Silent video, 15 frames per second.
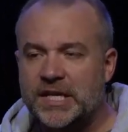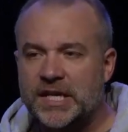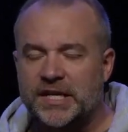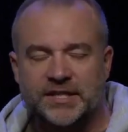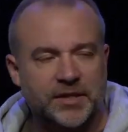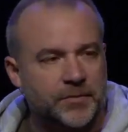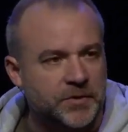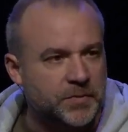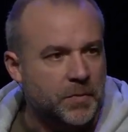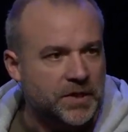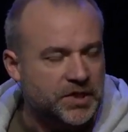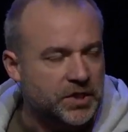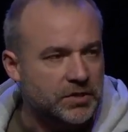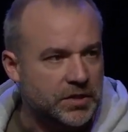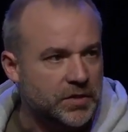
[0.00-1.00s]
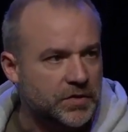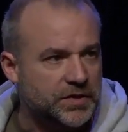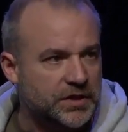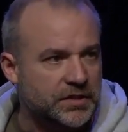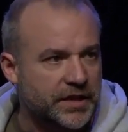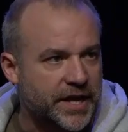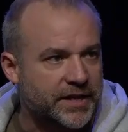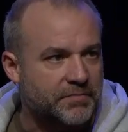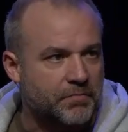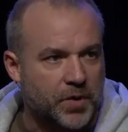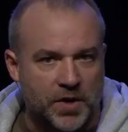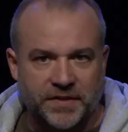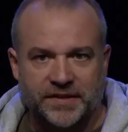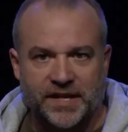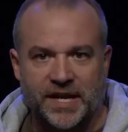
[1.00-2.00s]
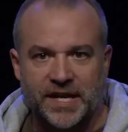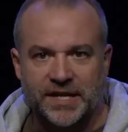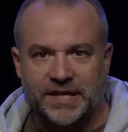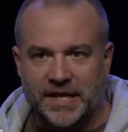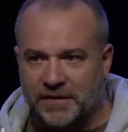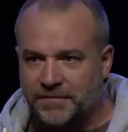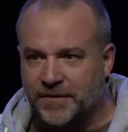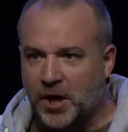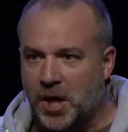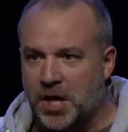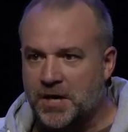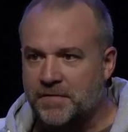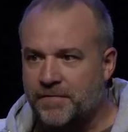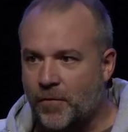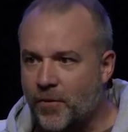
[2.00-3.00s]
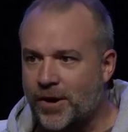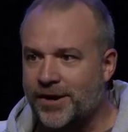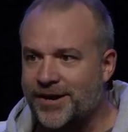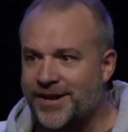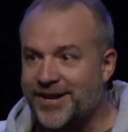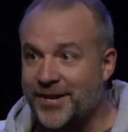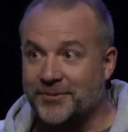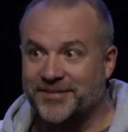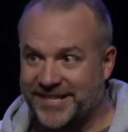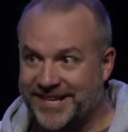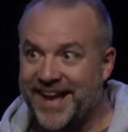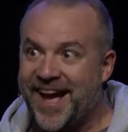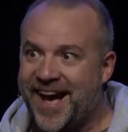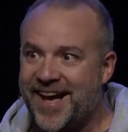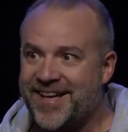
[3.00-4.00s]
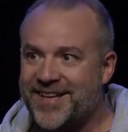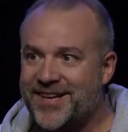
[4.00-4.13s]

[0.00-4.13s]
"Is this what you used your birthday gift card for?" And I was like, "Yeah."